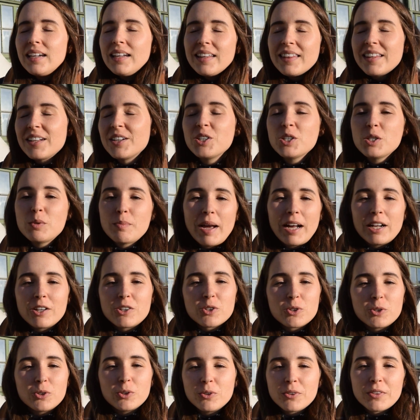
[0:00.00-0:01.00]
They're just
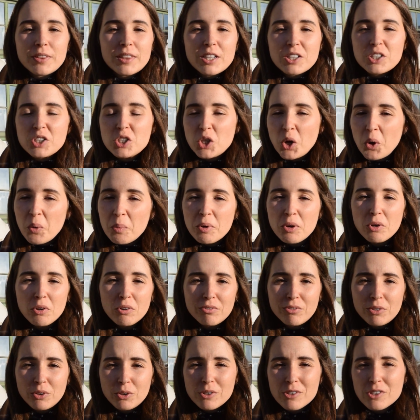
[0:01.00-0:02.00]
magical. They're so
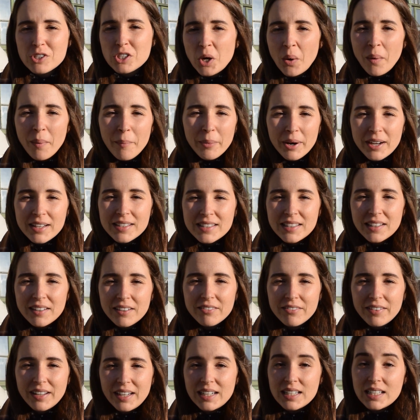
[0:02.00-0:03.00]
beautiful, so
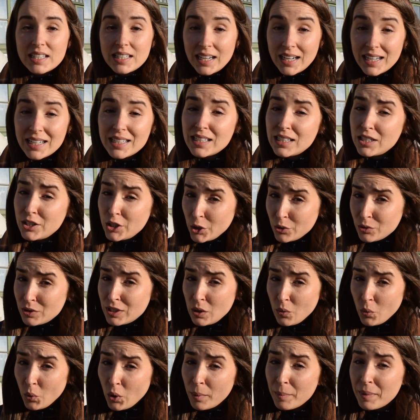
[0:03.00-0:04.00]
impressive, and it's nice and
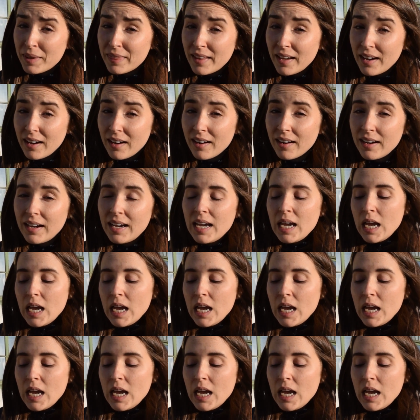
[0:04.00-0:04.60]
toasty warm in there.